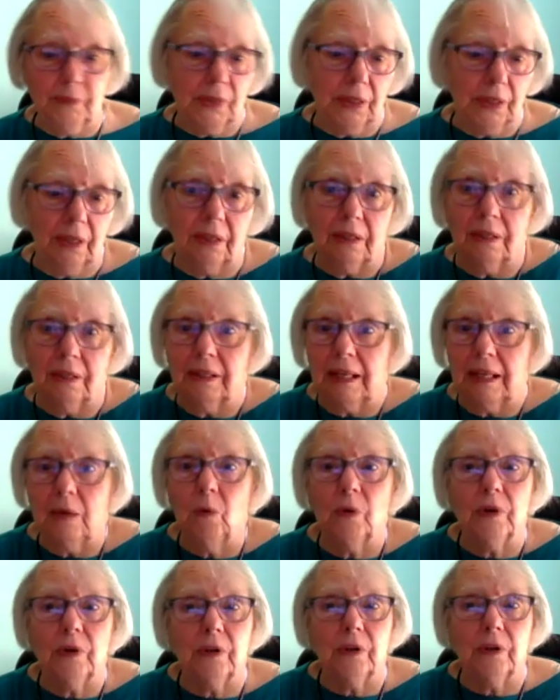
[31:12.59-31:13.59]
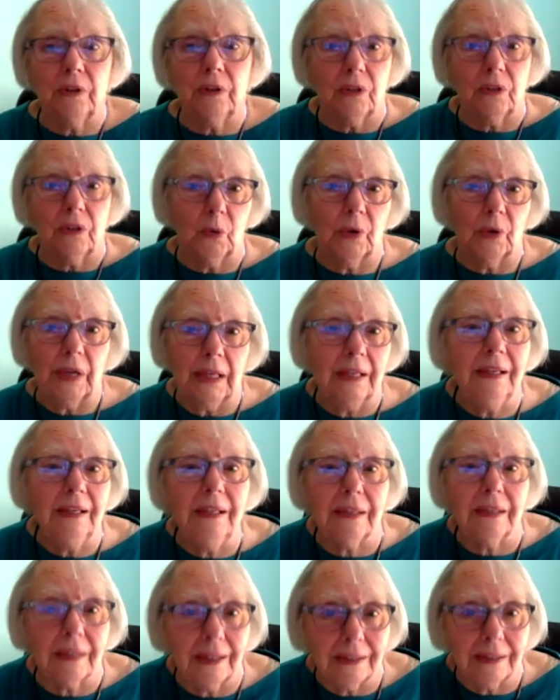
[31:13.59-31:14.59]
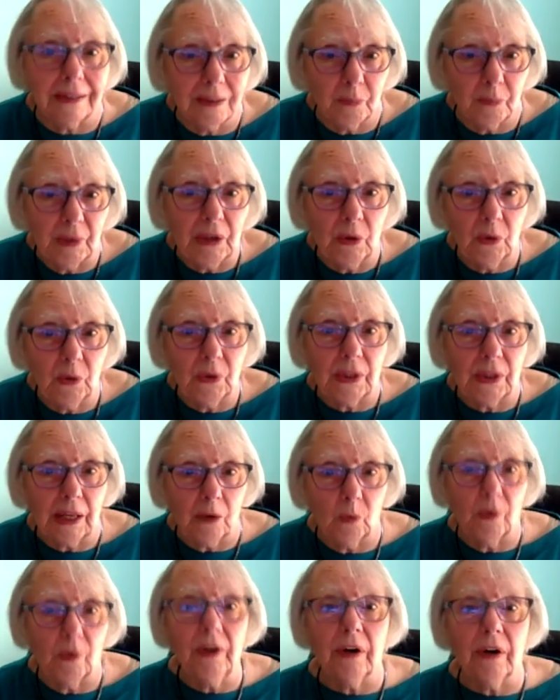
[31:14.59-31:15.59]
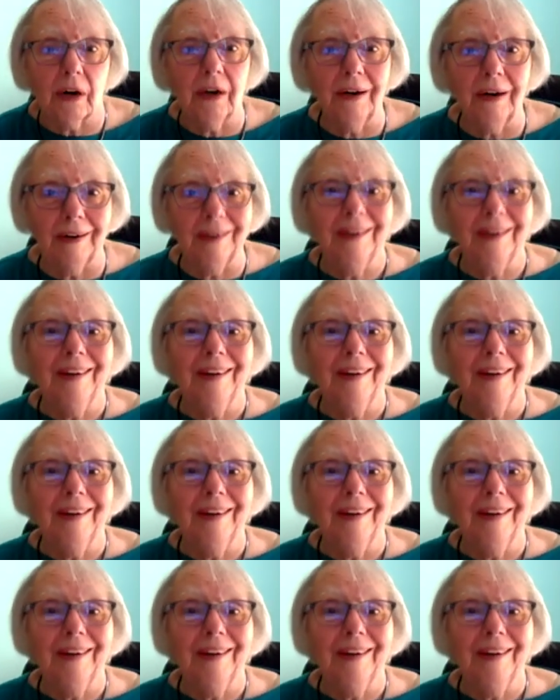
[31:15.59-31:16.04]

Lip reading: and they weren't going to do anything to be who they were